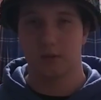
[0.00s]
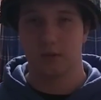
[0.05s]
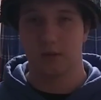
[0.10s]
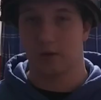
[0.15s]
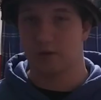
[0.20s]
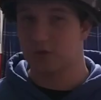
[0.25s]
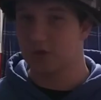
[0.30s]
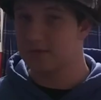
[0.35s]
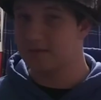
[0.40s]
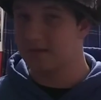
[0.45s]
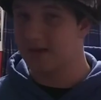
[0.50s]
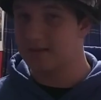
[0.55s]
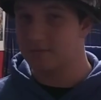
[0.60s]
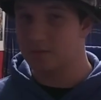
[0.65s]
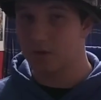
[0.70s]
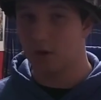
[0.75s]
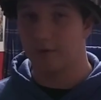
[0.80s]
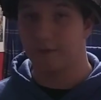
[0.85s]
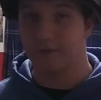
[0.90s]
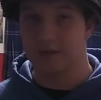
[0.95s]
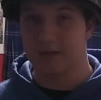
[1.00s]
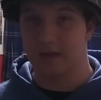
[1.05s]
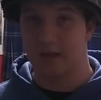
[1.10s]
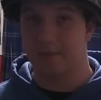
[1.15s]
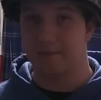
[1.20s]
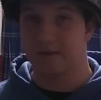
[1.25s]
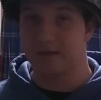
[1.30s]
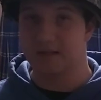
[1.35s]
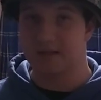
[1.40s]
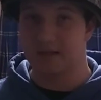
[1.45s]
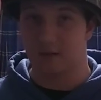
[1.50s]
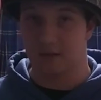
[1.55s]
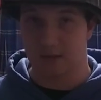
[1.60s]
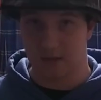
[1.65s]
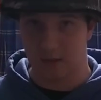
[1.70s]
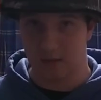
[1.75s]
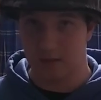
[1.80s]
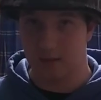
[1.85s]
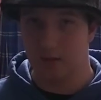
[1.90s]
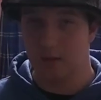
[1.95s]
Not trust me, guys, I'm sorry for saying that, but
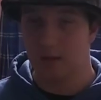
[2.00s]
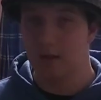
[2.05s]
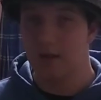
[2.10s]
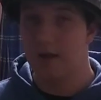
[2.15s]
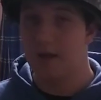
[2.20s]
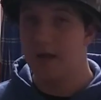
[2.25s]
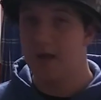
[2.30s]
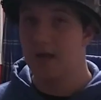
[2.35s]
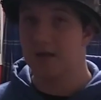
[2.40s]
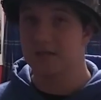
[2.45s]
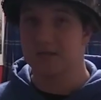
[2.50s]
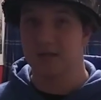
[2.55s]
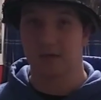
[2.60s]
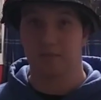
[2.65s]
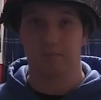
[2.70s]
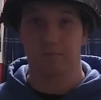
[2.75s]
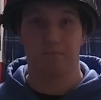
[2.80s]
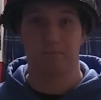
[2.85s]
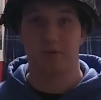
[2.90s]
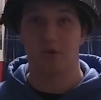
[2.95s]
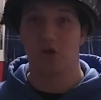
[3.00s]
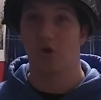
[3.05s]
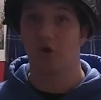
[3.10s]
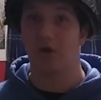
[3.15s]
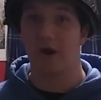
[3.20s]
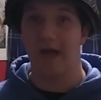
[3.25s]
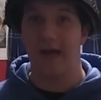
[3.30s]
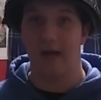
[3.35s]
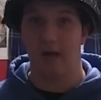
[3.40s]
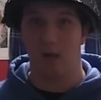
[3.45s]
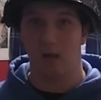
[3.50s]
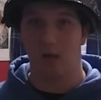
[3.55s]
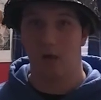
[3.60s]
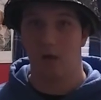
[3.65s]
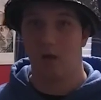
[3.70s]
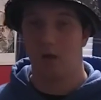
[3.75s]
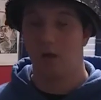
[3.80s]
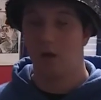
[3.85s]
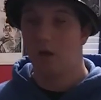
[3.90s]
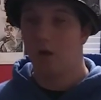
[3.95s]
seriously, it's like pure hell.
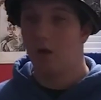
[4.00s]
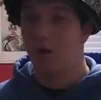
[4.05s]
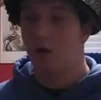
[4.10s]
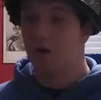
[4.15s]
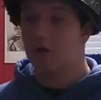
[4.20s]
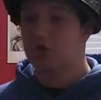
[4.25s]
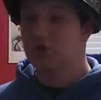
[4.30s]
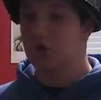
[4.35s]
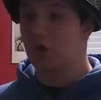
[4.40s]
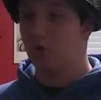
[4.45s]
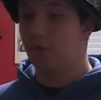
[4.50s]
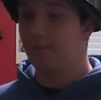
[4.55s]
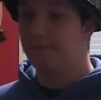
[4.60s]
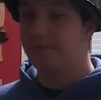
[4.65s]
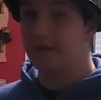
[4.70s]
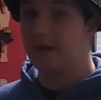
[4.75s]
So